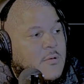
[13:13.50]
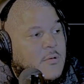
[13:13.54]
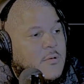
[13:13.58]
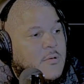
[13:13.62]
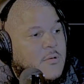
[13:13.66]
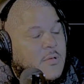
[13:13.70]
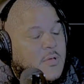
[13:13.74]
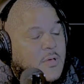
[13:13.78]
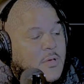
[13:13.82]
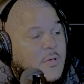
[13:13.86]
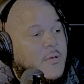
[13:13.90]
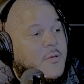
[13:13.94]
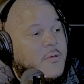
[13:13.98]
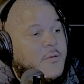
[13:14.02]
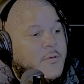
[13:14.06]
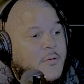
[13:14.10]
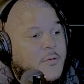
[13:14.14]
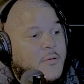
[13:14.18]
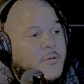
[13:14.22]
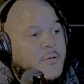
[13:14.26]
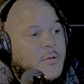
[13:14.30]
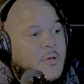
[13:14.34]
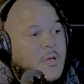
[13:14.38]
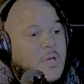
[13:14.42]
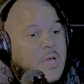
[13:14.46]
Yeah.
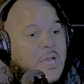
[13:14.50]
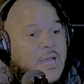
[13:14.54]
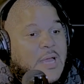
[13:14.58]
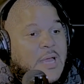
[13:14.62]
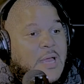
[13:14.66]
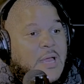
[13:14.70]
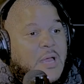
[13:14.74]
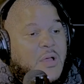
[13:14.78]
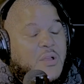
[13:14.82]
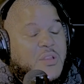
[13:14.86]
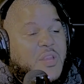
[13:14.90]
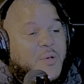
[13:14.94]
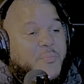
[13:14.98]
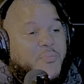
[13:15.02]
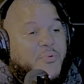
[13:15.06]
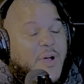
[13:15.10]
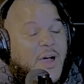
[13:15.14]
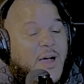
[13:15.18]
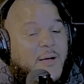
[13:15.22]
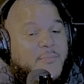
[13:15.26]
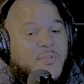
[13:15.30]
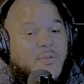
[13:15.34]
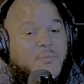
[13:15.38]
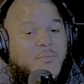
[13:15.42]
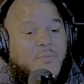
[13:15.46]
The
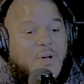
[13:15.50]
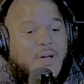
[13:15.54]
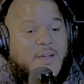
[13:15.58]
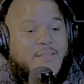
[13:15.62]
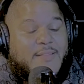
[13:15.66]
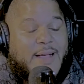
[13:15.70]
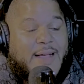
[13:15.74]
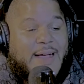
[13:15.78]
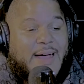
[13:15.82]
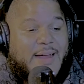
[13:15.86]
problem was I got